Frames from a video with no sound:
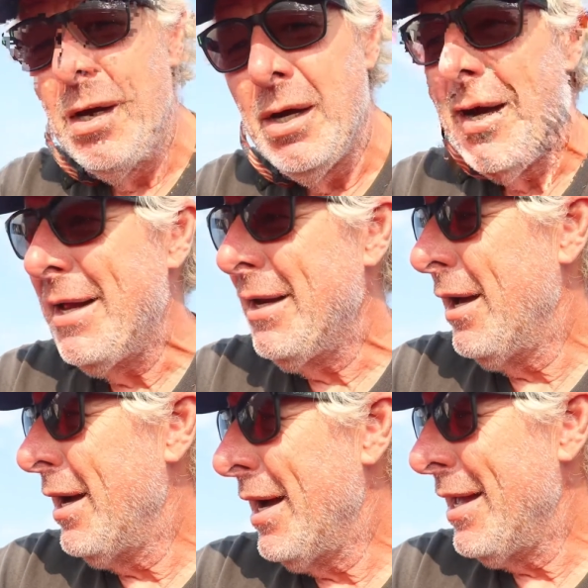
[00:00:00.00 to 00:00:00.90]
Uh, I,
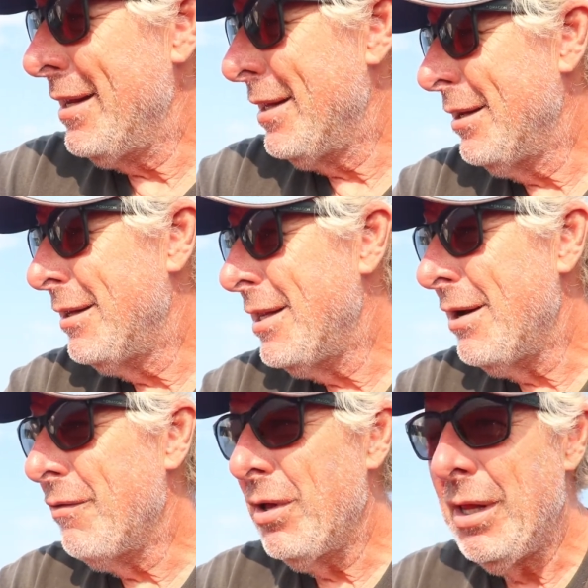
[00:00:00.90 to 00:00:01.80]
I
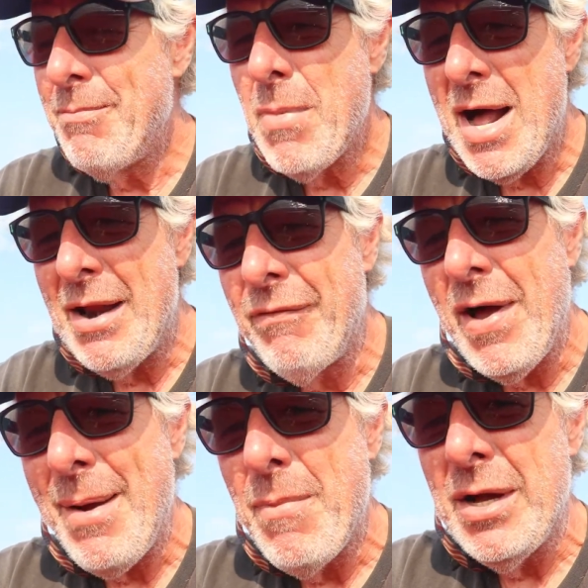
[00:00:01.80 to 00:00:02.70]
didn't really
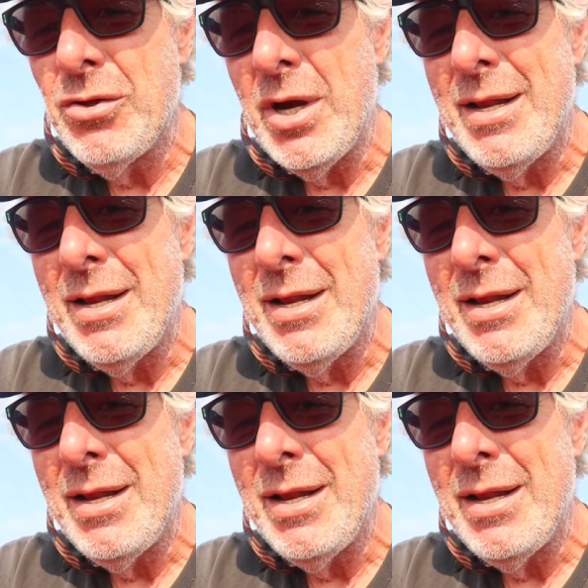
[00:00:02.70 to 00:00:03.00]
modify it much.